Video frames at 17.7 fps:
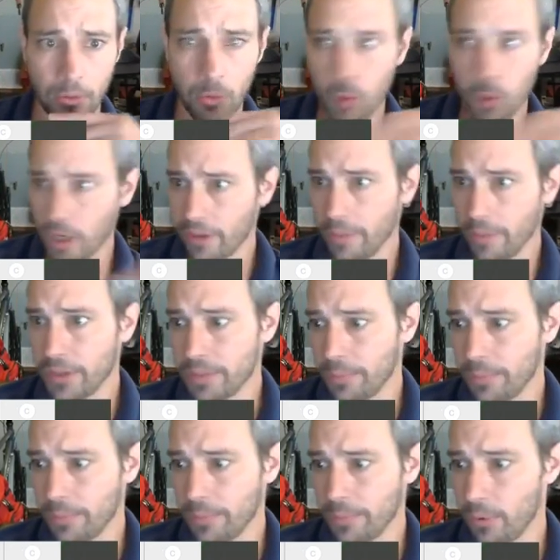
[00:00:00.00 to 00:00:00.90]
What are the most
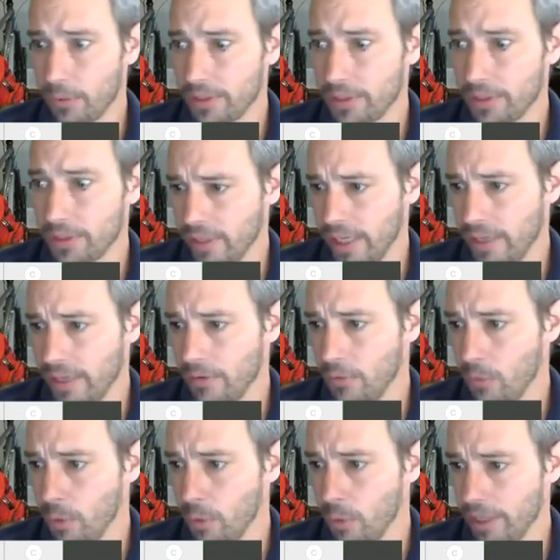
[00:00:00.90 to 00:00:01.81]
important ones to look at?
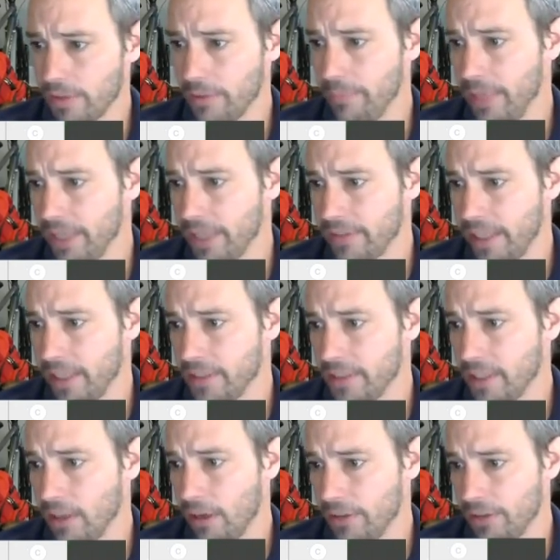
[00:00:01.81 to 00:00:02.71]
Where's the biggest
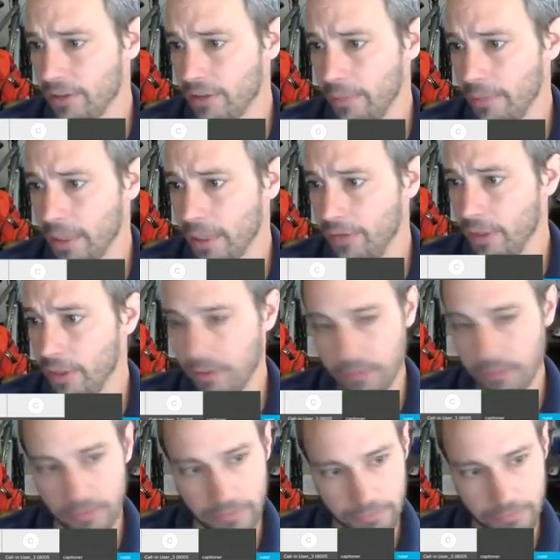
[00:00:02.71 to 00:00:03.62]
energy losses coming? If you
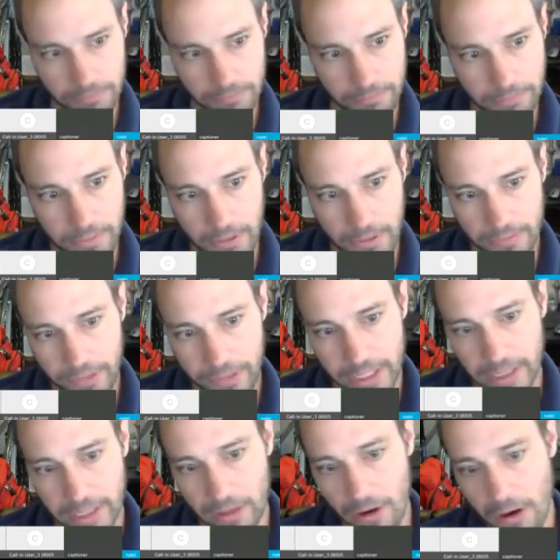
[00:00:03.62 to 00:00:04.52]
can
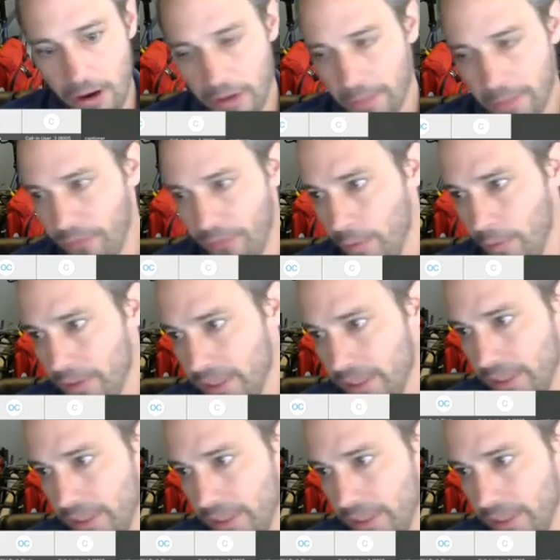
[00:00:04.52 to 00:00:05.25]
figure out all the performance